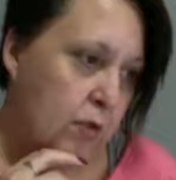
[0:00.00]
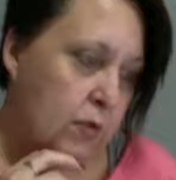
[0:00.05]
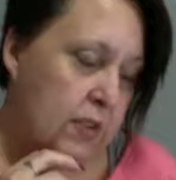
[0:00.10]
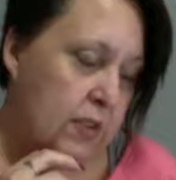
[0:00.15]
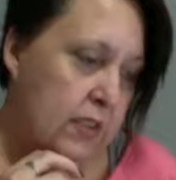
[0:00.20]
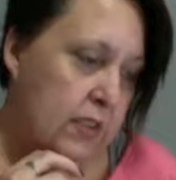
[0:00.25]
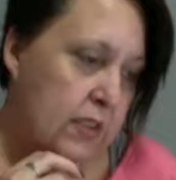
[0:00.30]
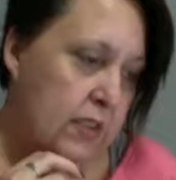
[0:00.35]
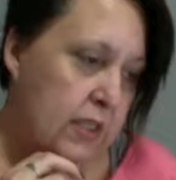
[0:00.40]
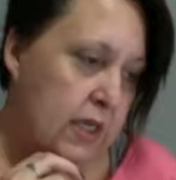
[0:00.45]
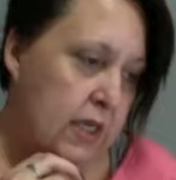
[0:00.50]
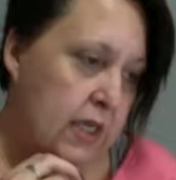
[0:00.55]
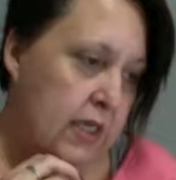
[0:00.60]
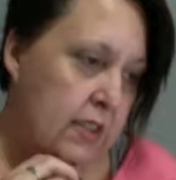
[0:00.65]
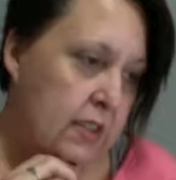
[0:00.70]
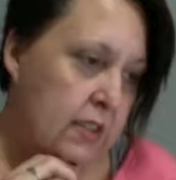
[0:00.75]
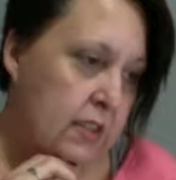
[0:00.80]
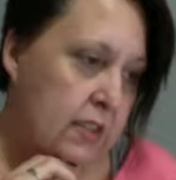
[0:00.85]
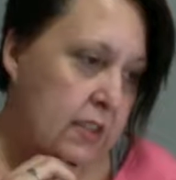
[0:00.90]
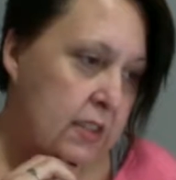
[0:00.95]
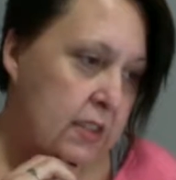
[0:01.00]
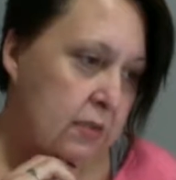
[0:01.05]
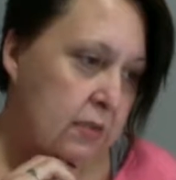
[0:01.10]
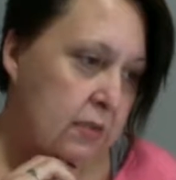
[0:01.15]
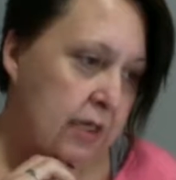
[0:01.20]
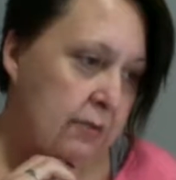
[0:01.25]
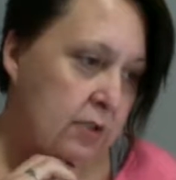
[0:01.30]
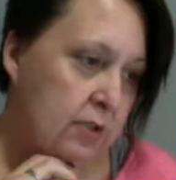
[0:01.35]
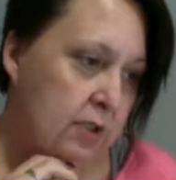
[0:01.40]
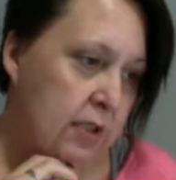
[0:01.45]
says,
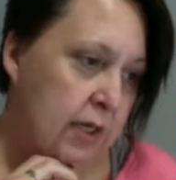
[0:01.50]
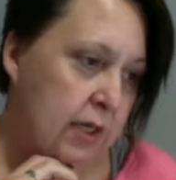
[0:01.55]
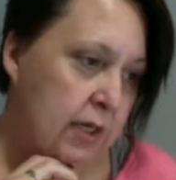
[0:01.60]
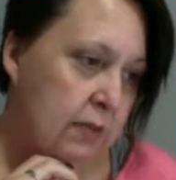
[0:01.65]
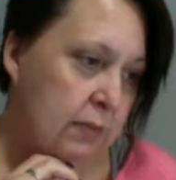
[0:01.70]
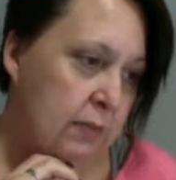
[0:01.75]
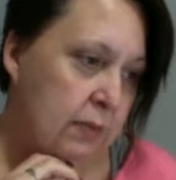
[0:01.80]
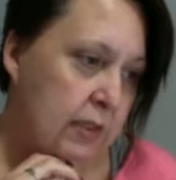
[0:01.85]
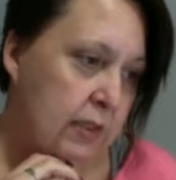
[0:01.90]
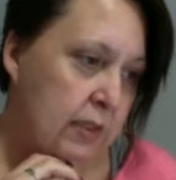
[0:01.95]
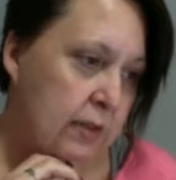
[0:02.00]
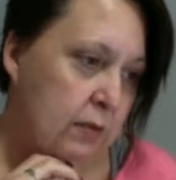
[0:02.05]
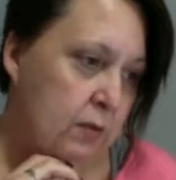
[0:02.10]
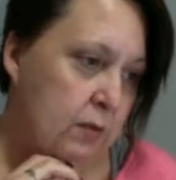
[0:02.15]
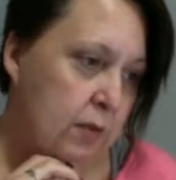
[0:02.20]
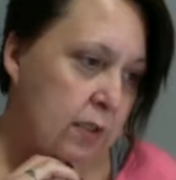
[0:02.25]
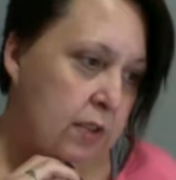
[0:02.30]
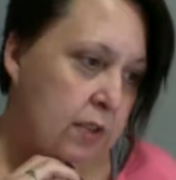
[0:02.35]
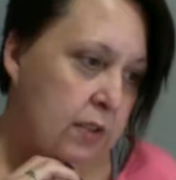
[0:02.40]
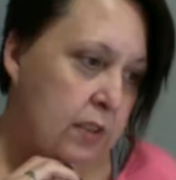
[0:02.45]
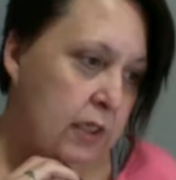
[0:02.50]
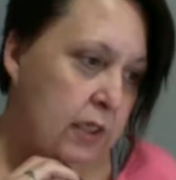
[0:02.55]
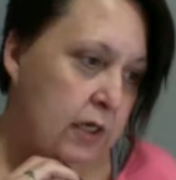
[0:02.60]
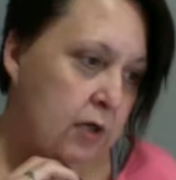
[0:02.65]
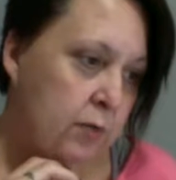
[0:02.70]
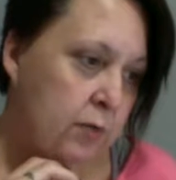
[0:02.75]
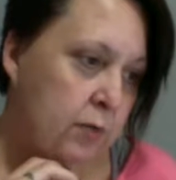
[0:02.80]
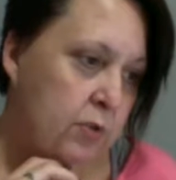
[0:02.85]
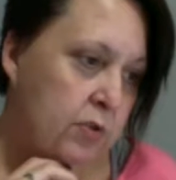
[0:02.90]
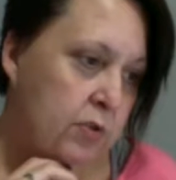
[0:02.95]
sometimes you got to be the one to
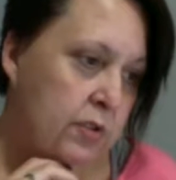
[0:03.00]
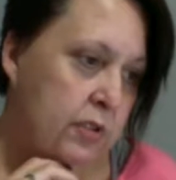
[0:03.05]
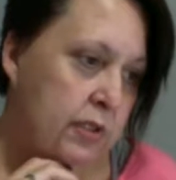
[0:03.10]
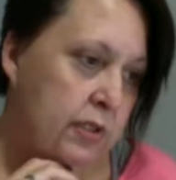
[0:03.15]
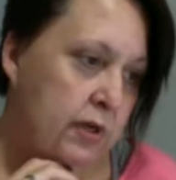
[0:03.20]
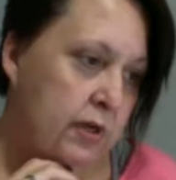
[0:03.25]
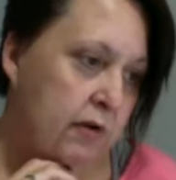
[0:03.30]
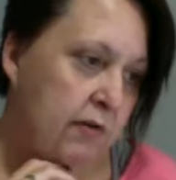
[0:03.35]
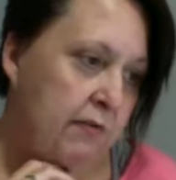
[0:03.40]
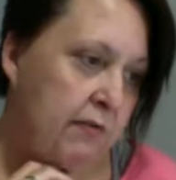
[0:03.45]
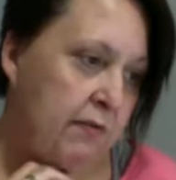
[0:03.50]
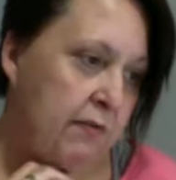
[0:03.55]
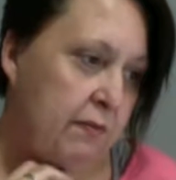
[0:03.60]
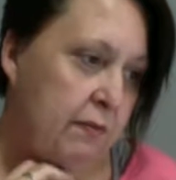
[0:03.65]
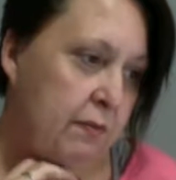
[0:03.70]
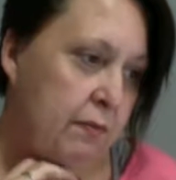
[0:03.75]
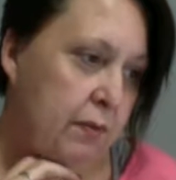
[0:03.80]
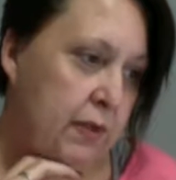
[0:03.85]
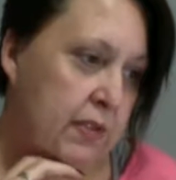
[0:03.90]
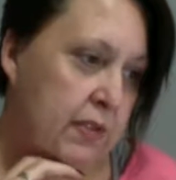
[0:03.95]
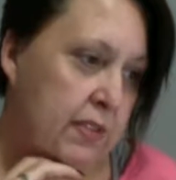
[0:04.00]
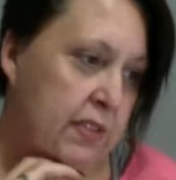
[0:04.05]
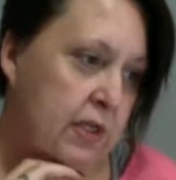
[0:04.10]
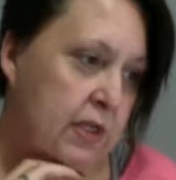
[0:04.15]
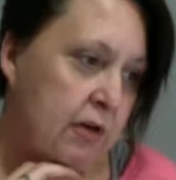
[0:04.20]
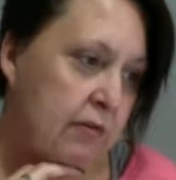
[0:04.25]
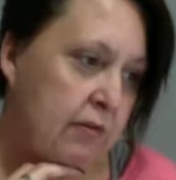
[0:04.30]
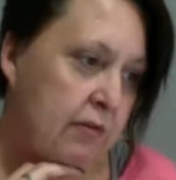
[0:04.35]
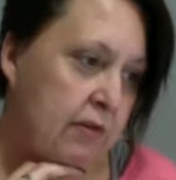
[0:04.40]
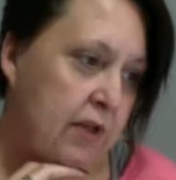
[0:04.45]
help yourself with
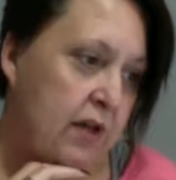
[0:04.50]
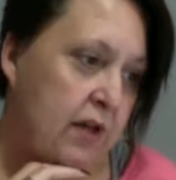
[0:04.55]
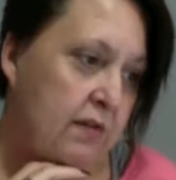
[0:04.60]
self-love. I